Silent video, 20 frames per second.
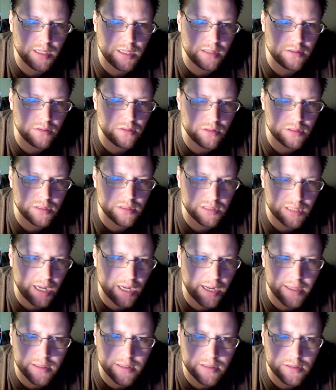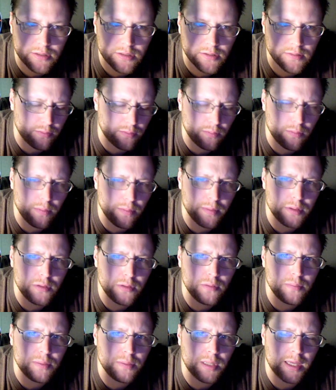that looks stylish. The woman
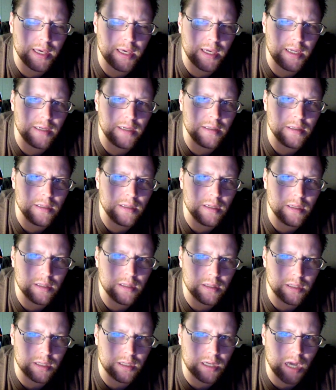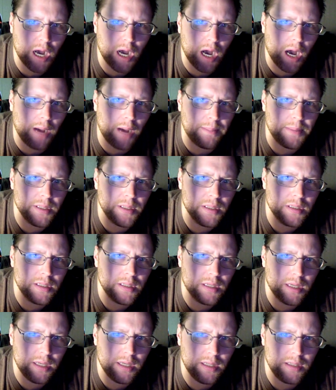who played the cop
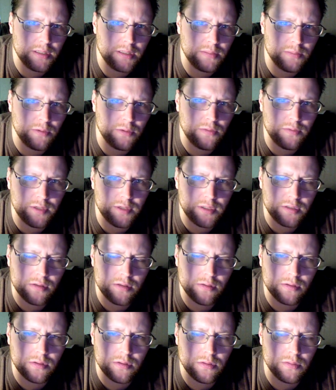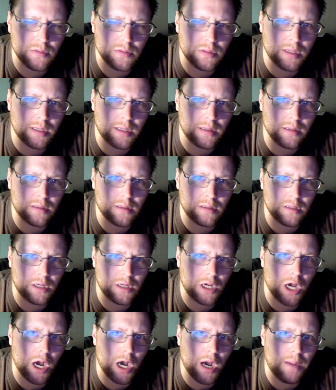in this movie, she, she was like the, the
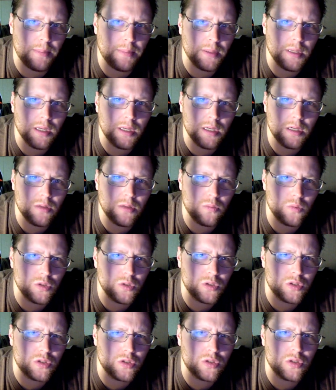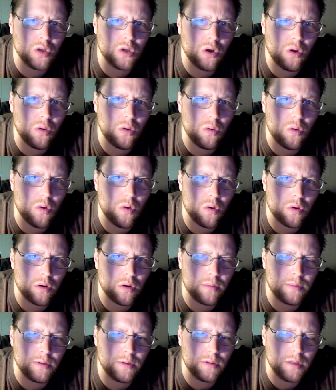cop, was so
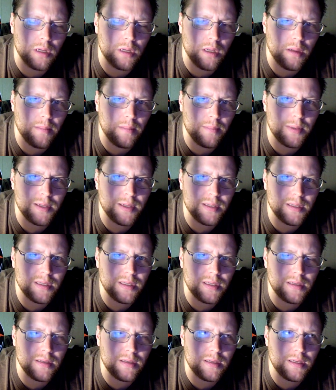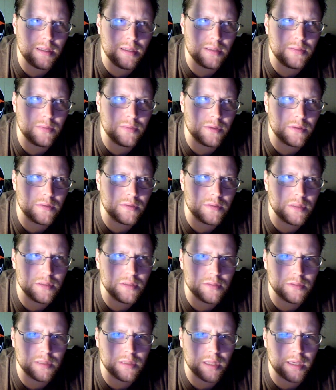horrible. But it's one of those
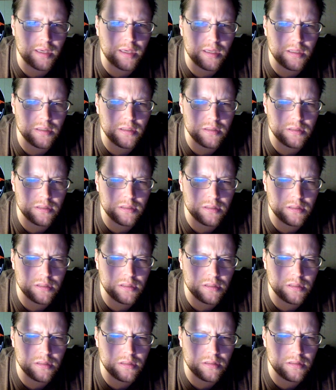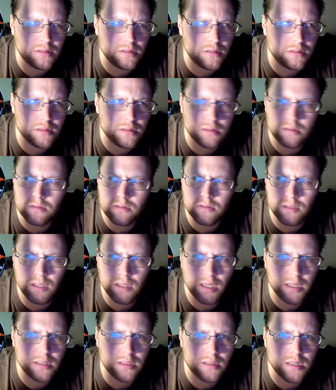things where you're like, is she, she doing
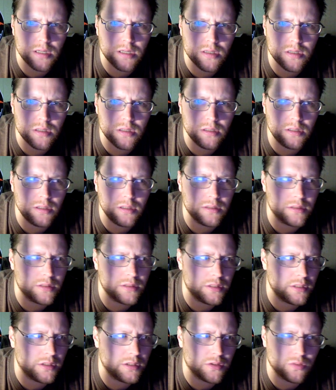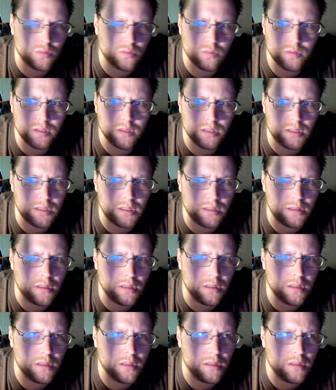that intentionally or is she just really
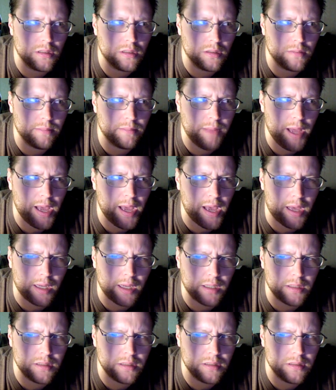bad?